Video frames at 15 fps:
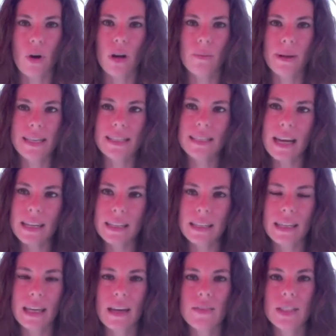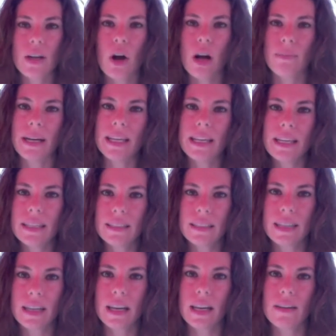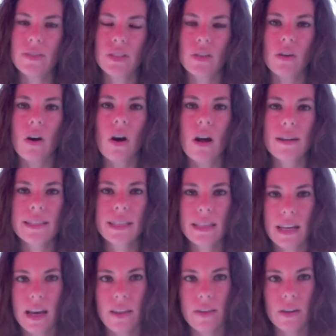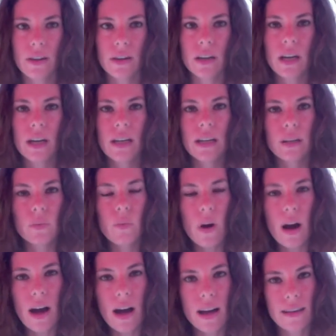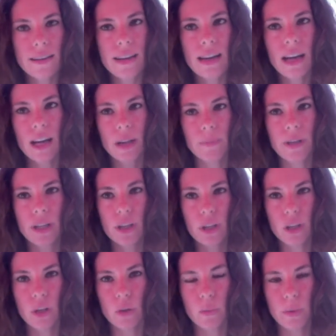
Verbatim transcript: all my psychic gifts and all my healing gifts are all together in one helping you.